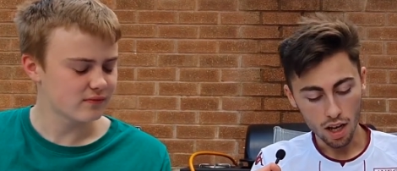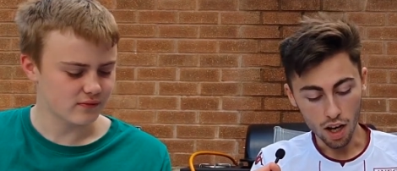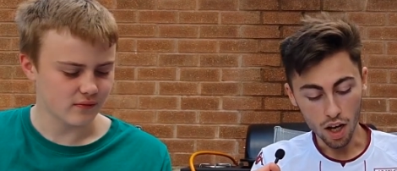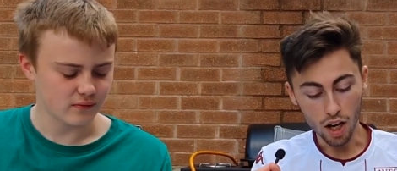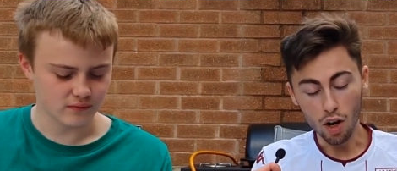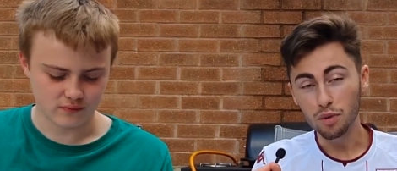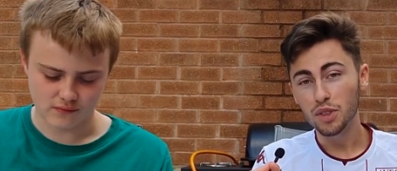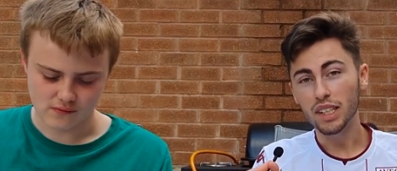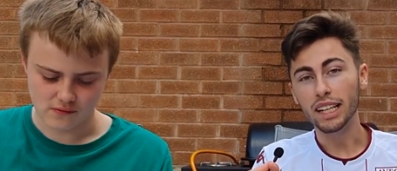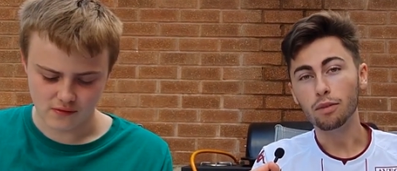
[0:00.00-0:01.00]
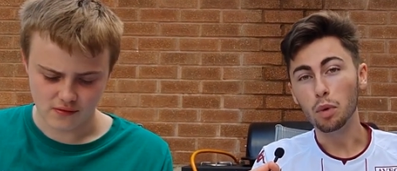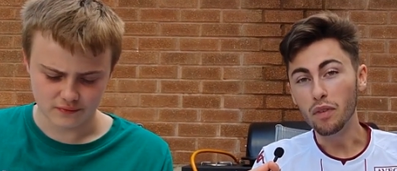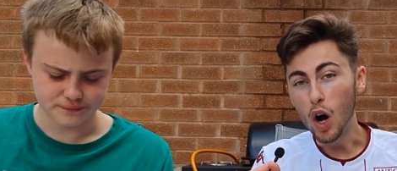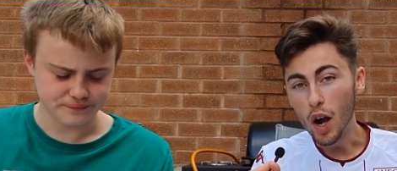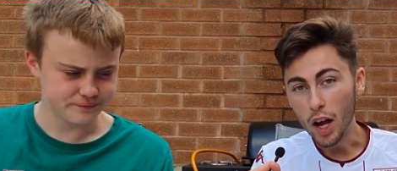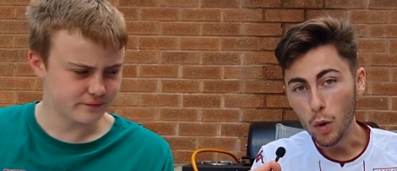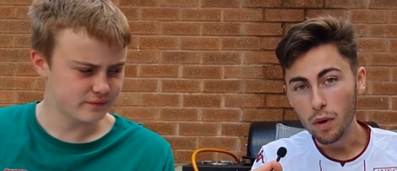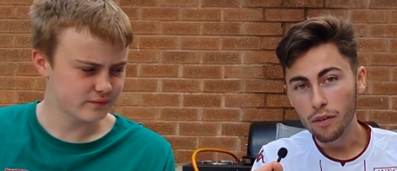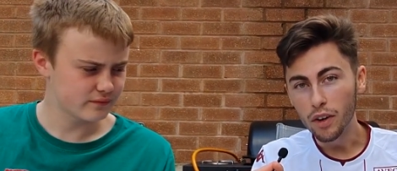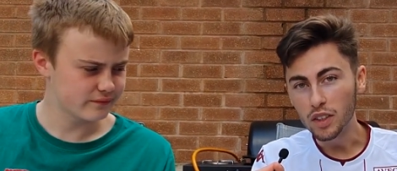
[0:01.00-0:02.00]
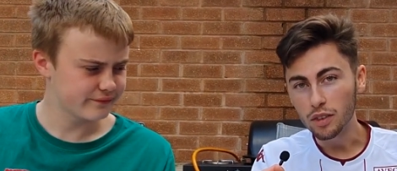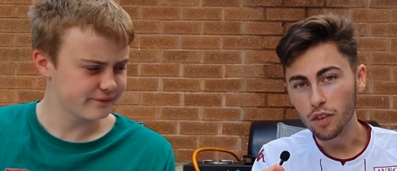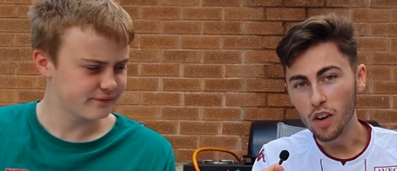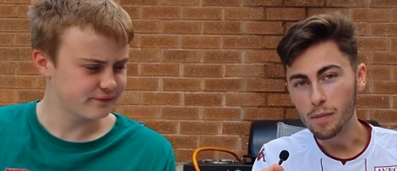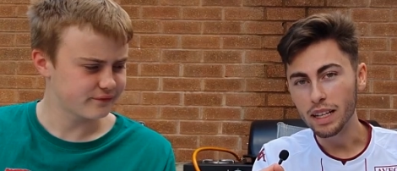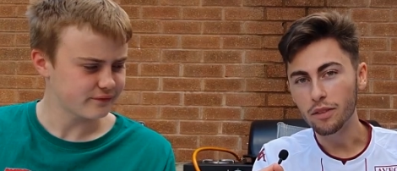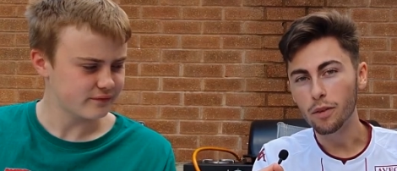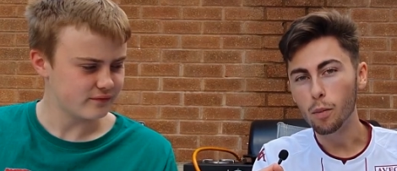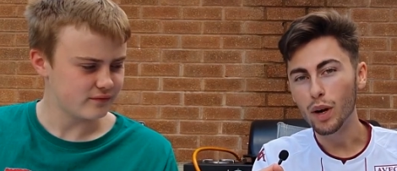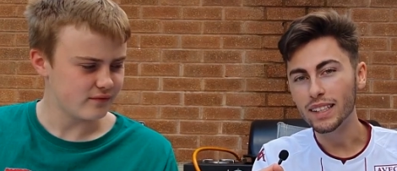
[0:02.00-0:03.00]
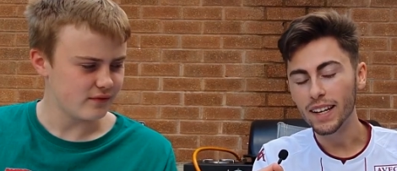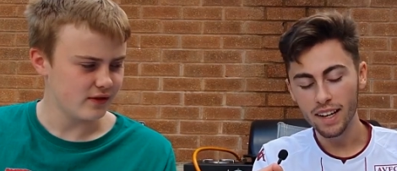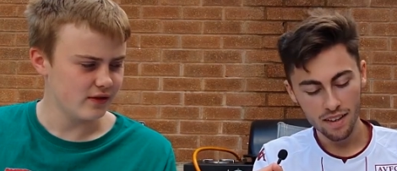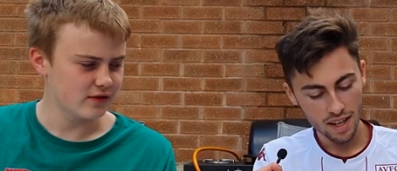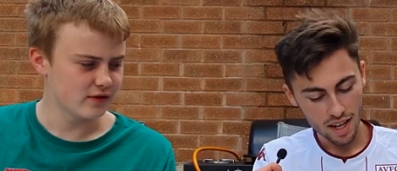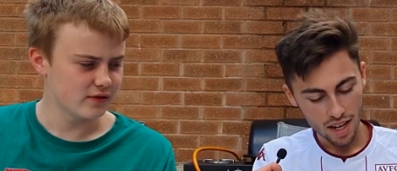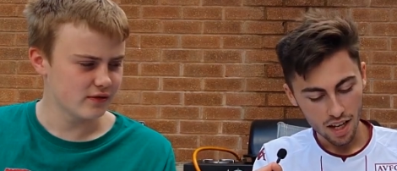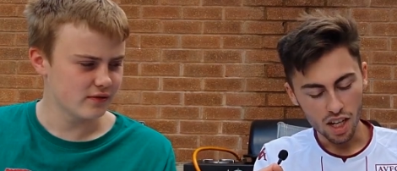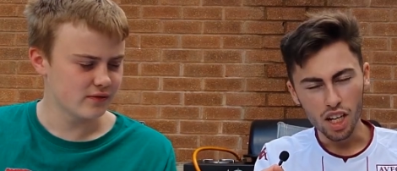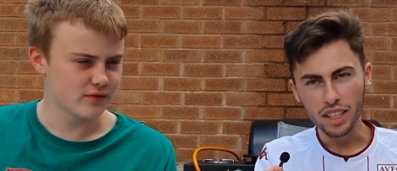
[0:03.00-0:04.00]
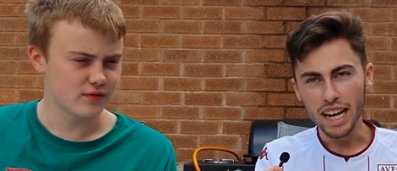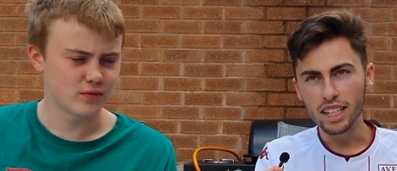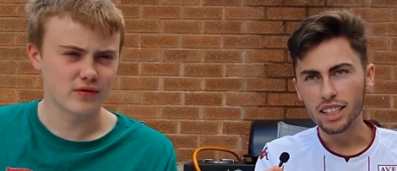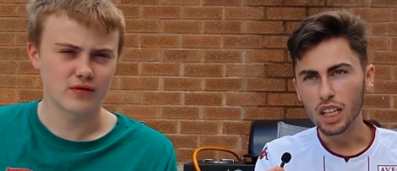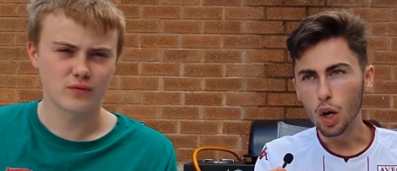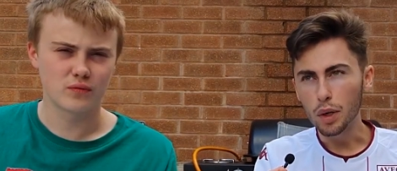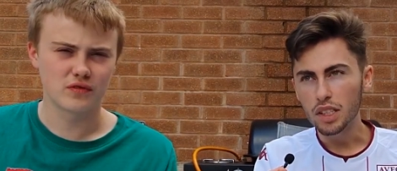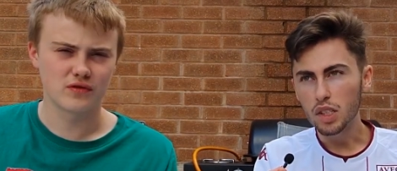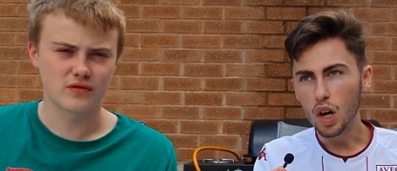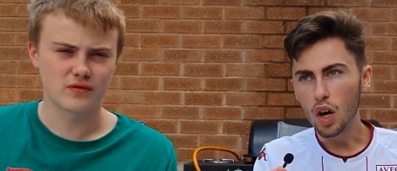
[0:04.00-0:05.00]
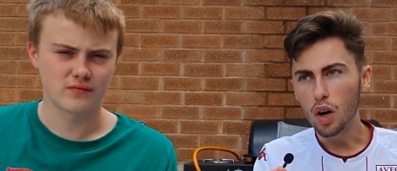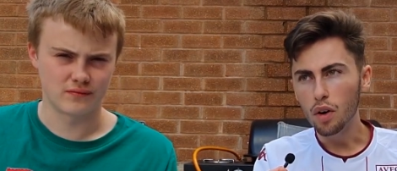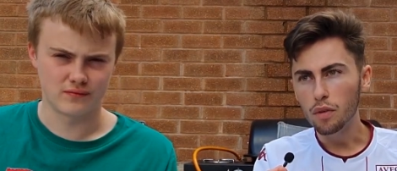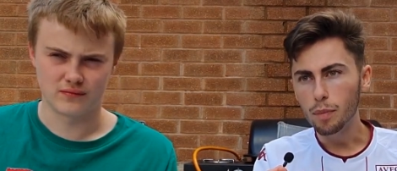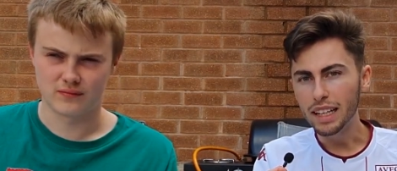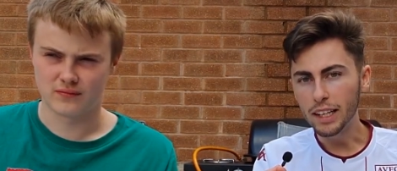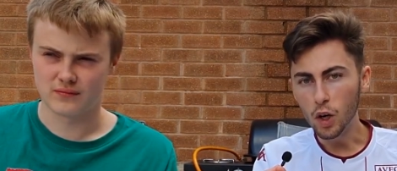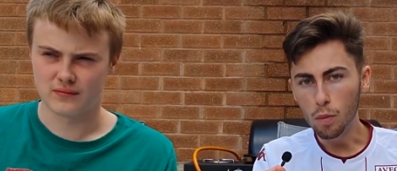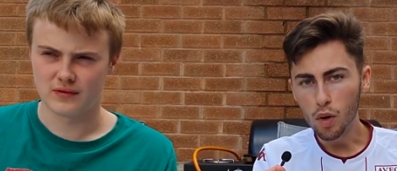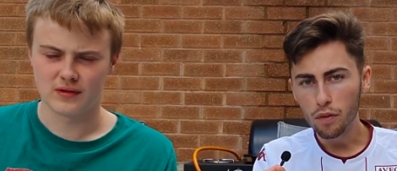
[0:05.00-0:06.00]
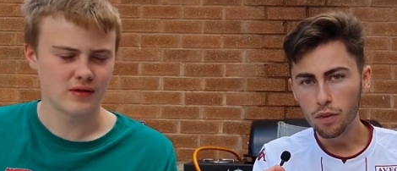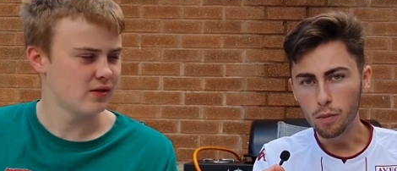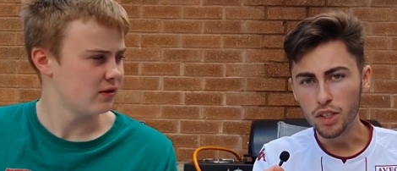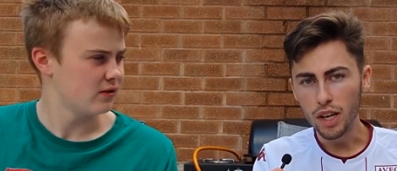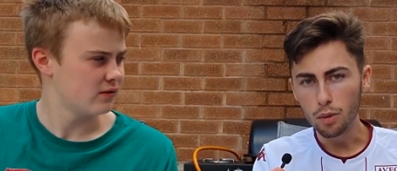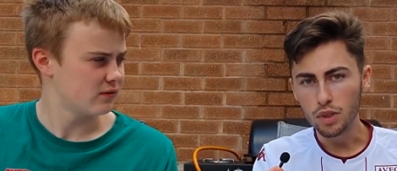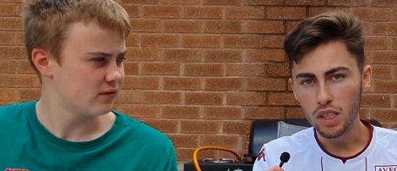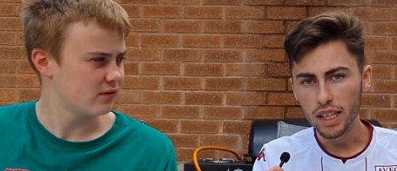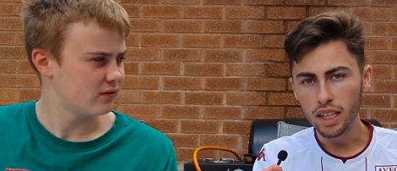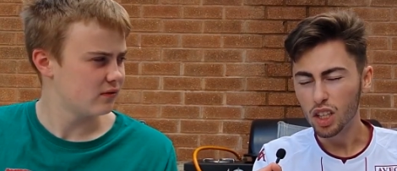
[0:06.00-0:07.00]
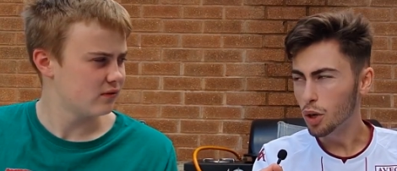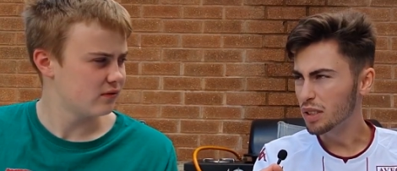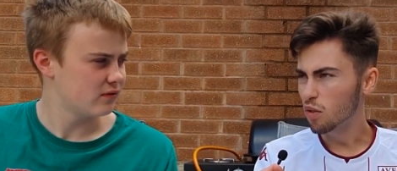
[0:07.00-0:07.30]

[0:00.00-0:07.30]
Speaker 1: Obviously, with our help, 35 million for Buendia. Gaining the likes of Billy Gilmour from Chelsea. I know he's